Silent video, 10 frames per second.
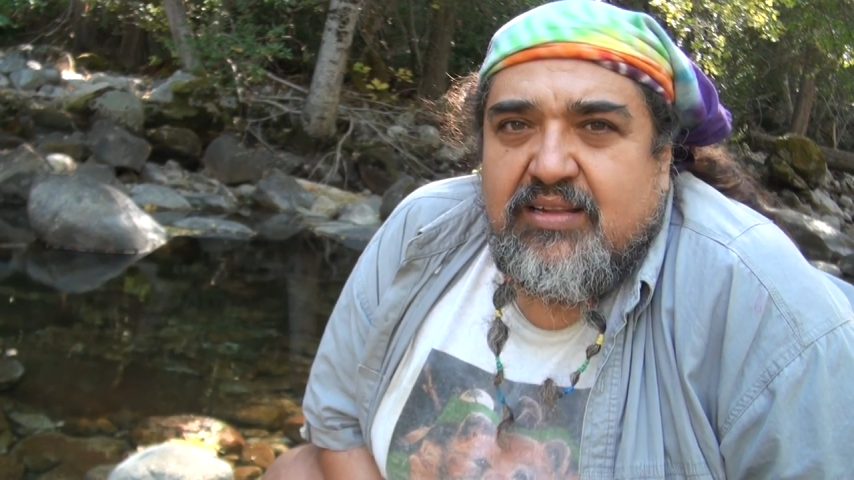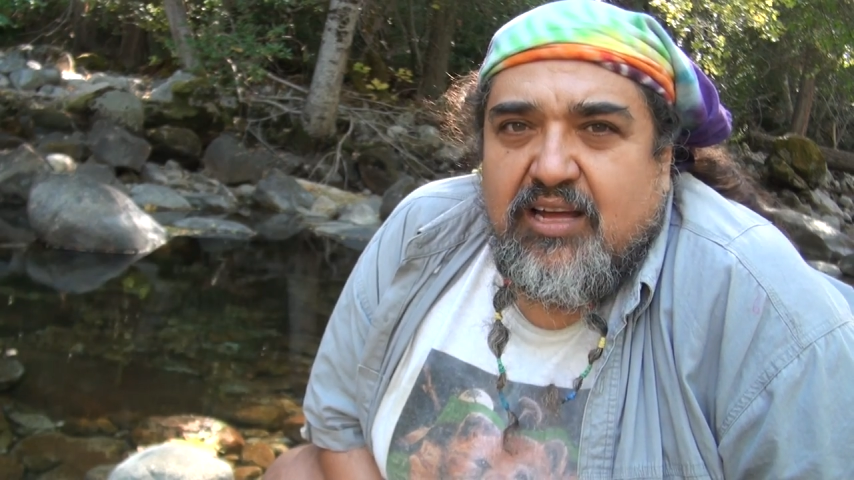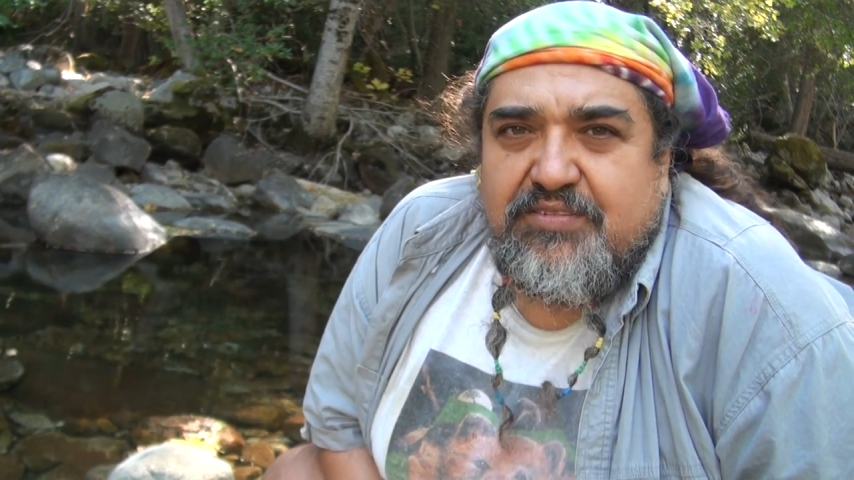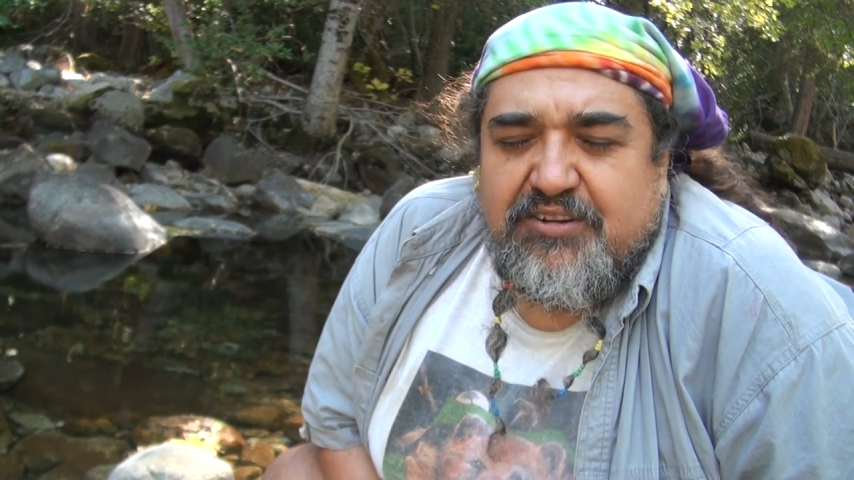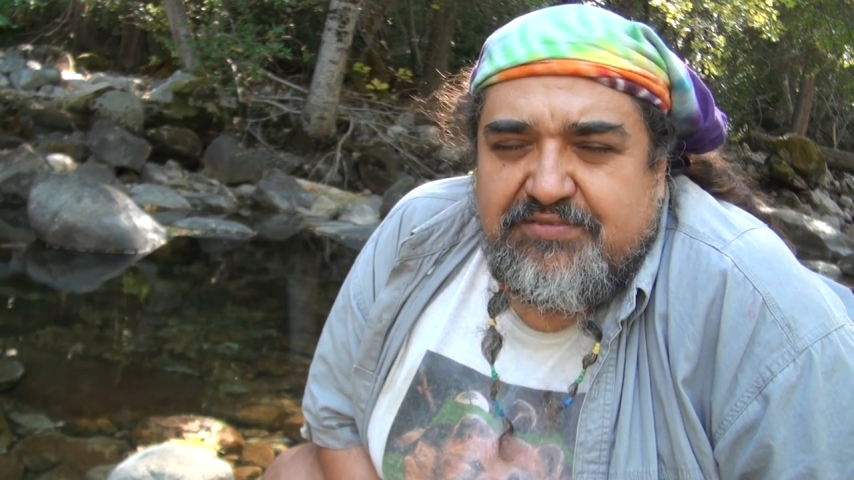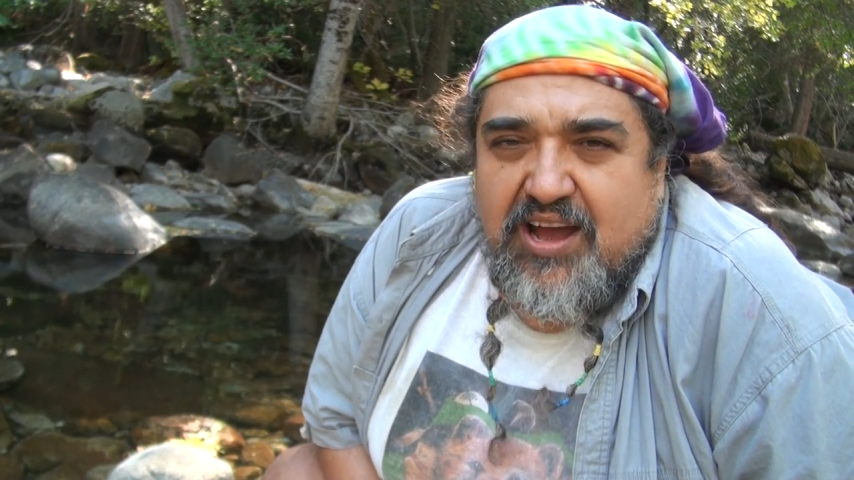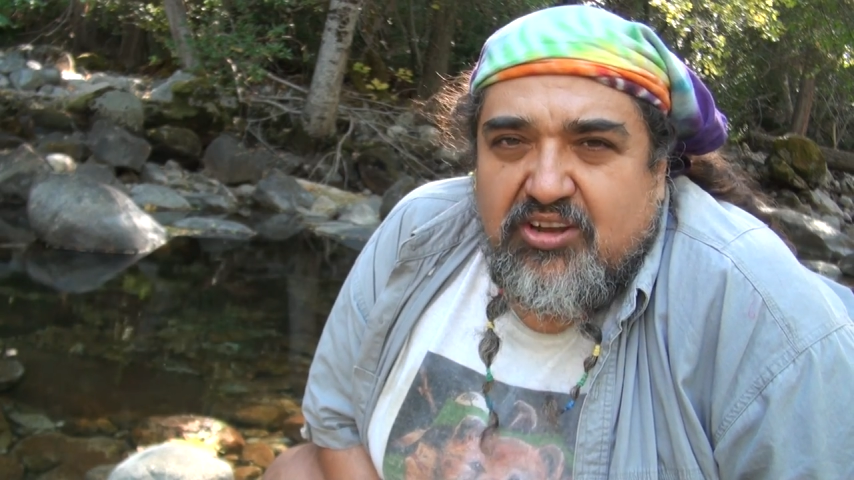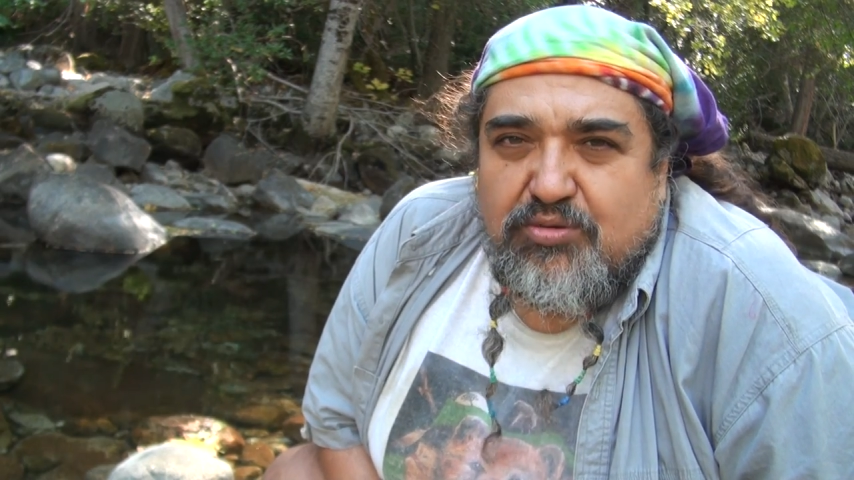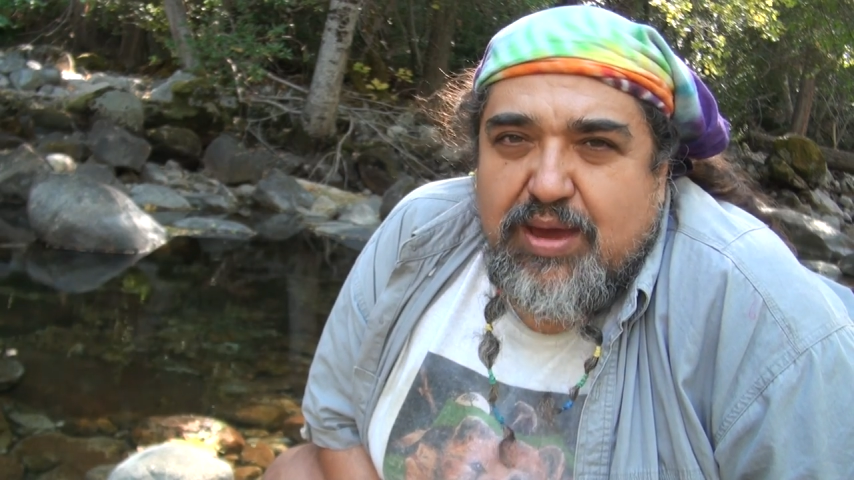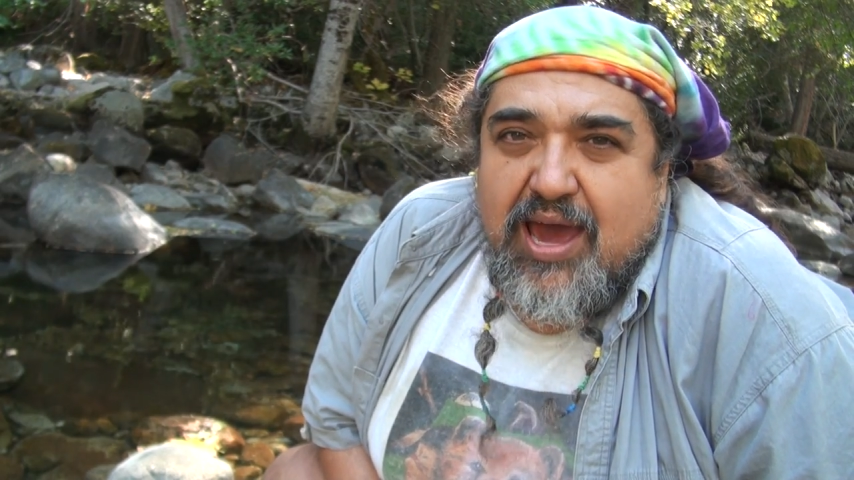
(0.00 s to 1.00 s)
Love your
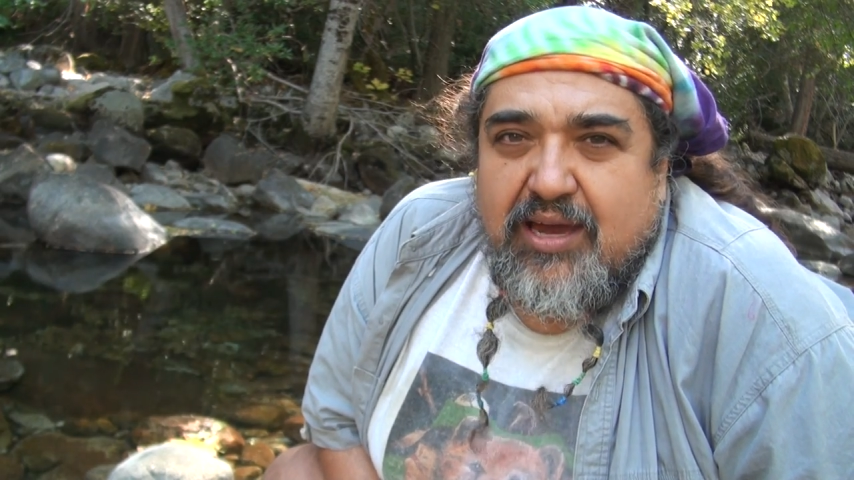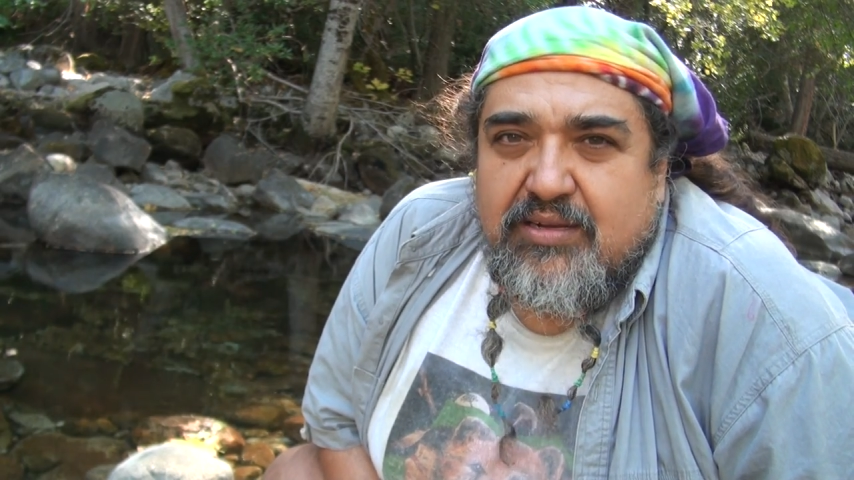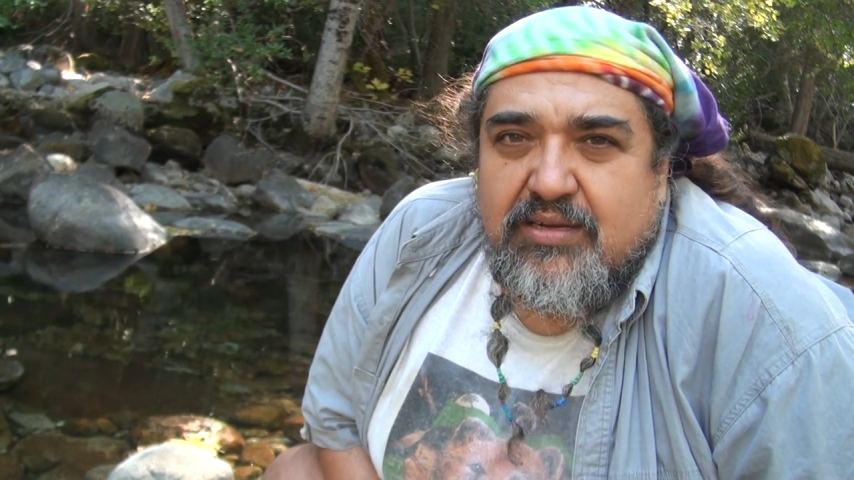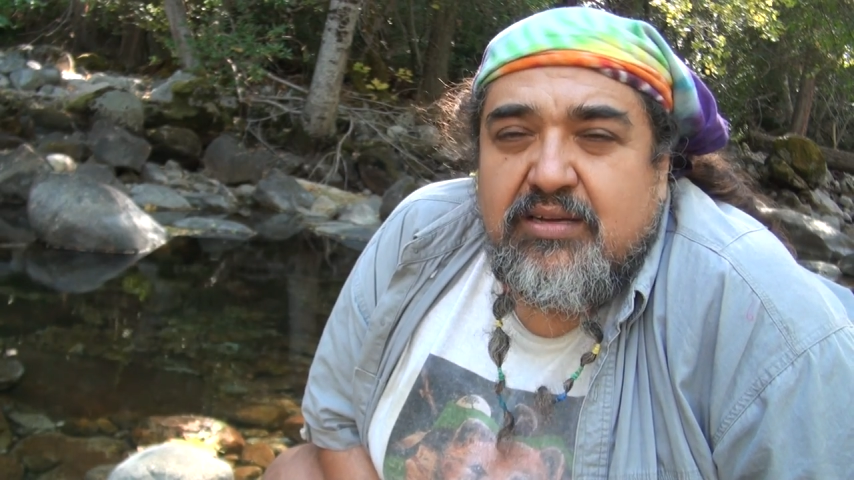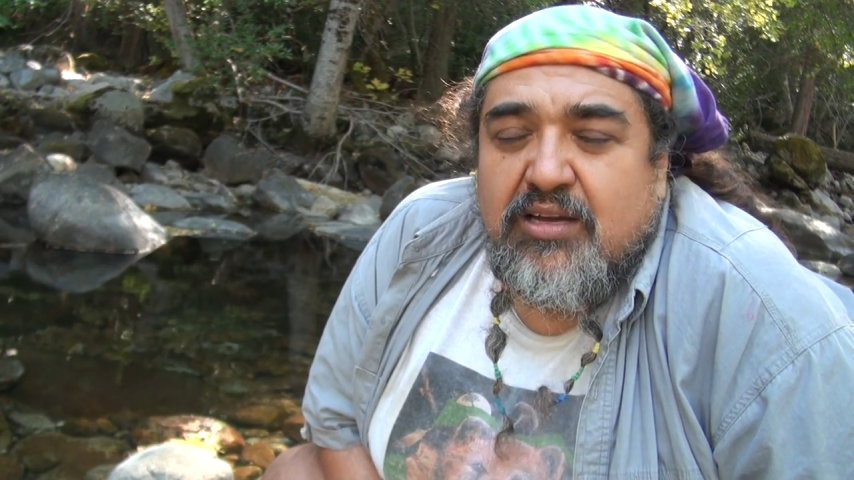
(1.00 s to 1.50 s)
fellow man.